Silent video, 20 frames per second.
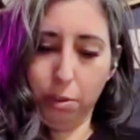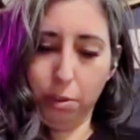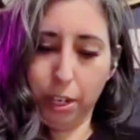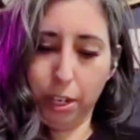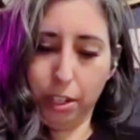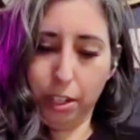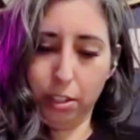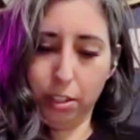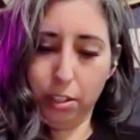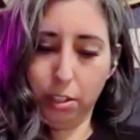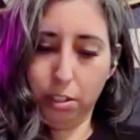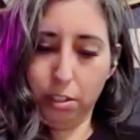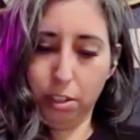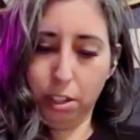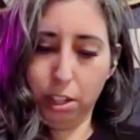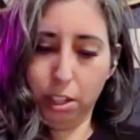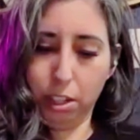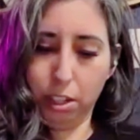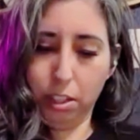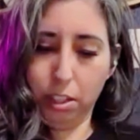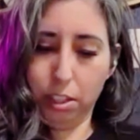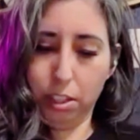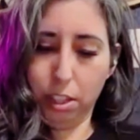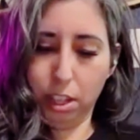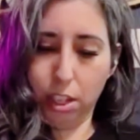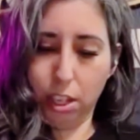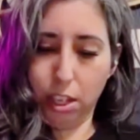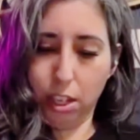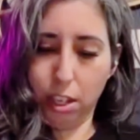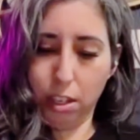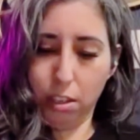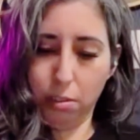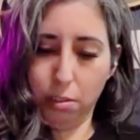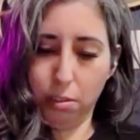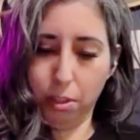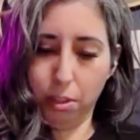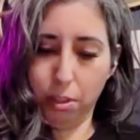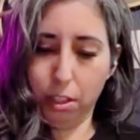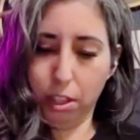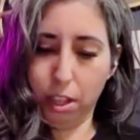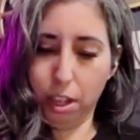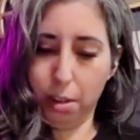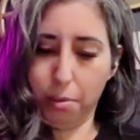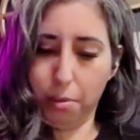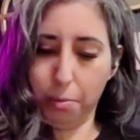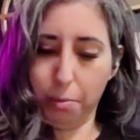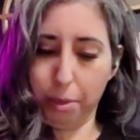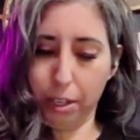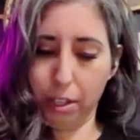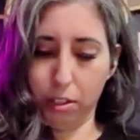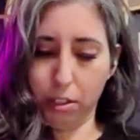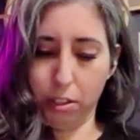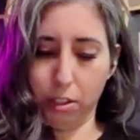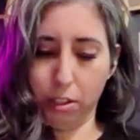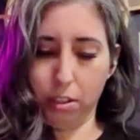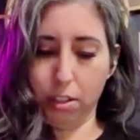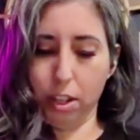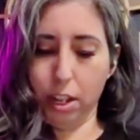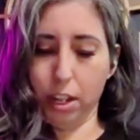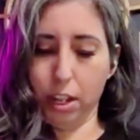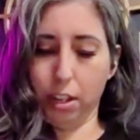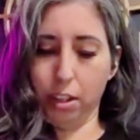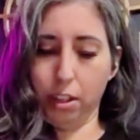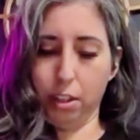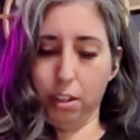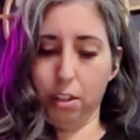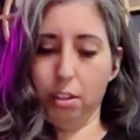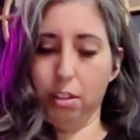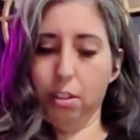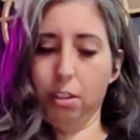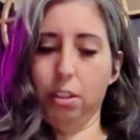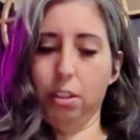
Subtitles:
quick so you can see what that might look like.